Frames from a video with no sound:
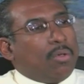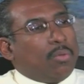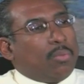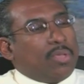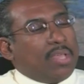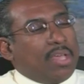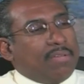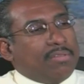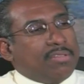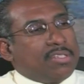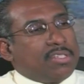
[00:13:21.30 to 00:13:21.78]

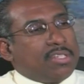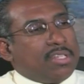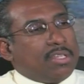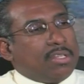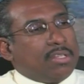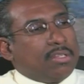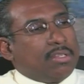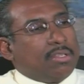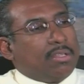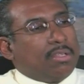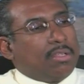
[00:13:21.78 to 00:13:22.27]
We have
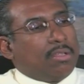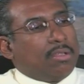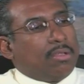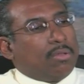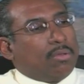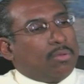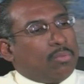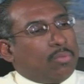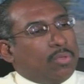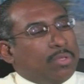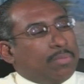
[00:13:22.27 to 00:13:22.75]
seen
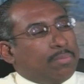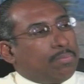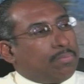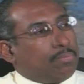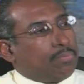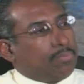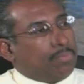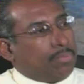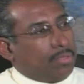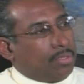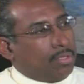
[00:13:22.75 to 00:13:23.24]
with
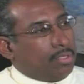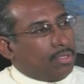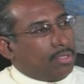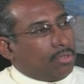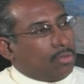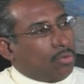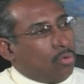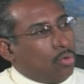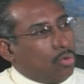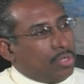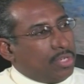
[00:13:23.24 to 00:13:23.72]

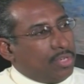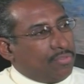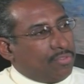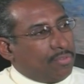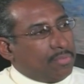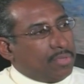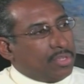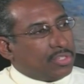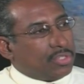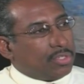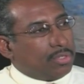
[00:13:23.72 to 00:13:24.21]
good
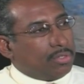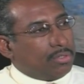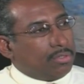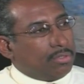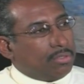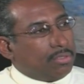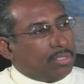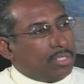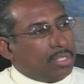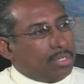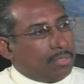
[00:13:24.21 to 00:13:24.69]
information
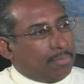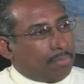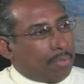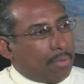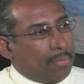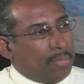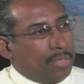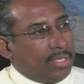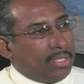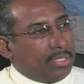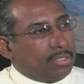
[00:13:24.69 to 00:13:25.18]
in the
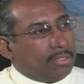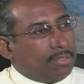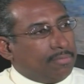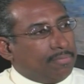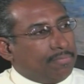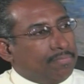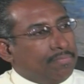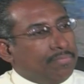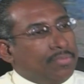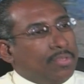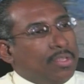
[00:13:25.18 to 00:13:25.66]
public,
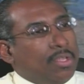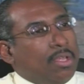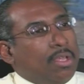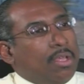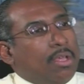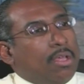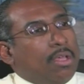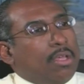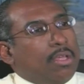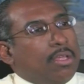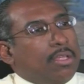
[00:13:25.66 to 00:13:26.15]

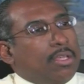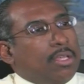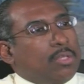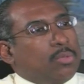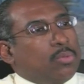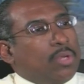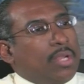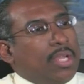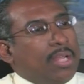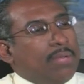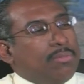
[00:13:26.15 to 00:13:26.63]

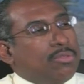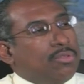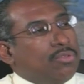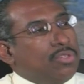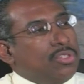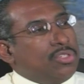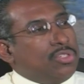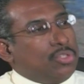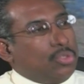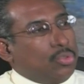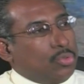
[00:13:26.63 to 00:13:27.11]
it will help to
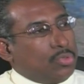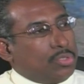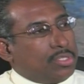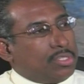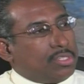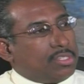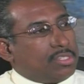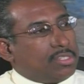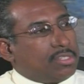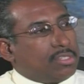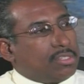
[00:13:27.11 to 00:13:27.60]

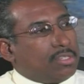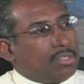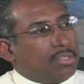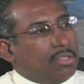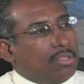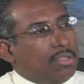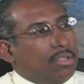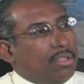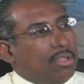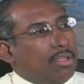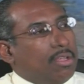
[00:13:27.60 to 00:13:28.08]
reduce
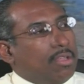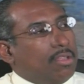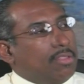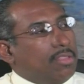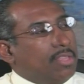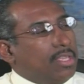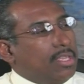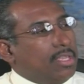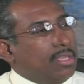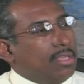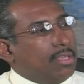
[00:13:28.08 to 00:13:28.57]

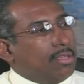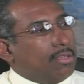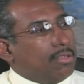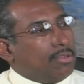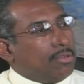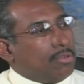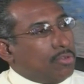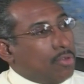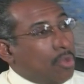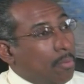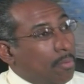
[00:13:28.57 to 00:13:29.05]
the
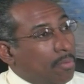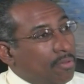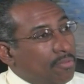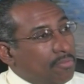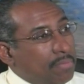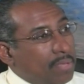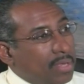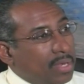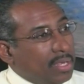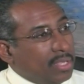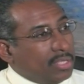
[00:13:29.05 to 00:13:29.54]
number
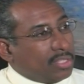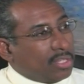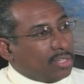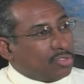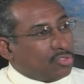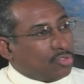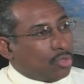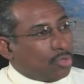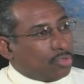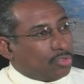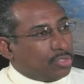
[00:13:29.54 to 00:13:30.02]
of buildings
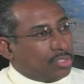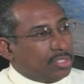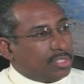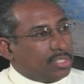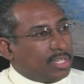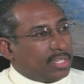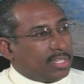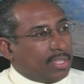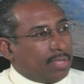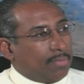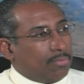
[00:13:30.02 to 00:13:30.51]
and
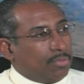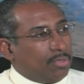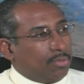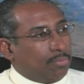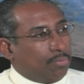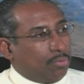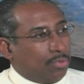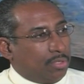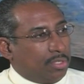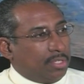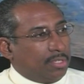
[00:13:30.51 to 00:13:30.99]
structures that can be
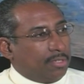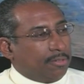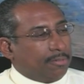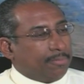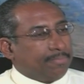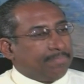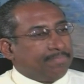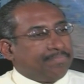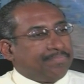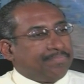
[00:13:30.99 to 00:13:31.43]
put there.